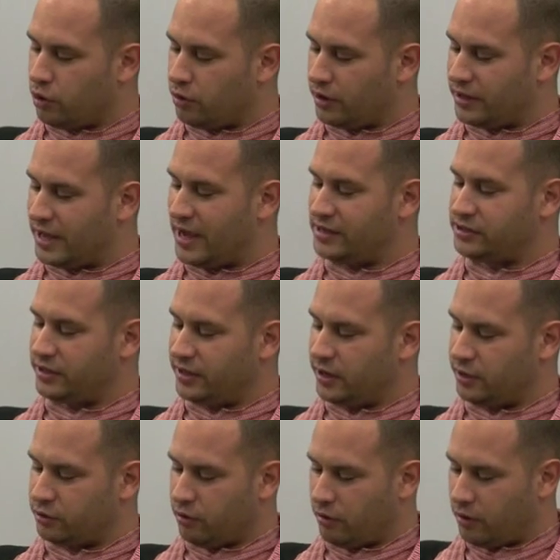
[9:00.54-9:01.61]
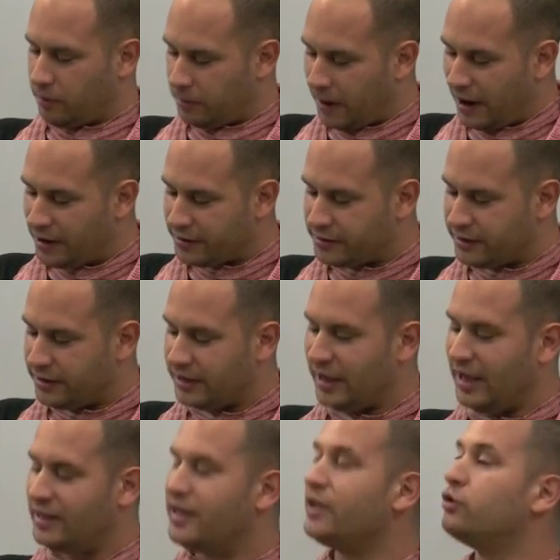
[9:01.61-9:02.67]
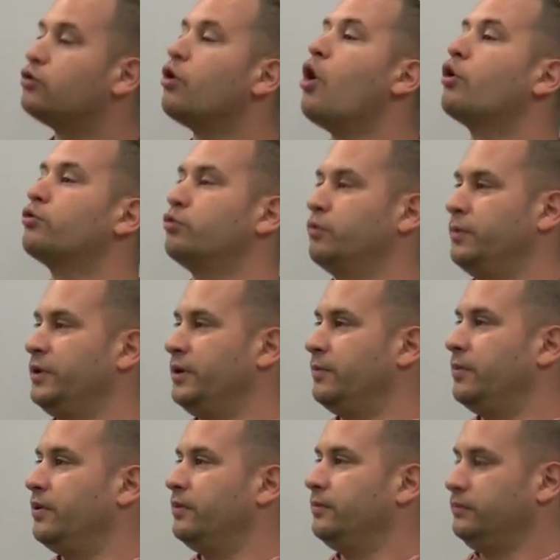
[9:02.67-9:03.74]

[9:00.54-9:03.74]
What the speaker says: to organize an electoral party and then talk to people.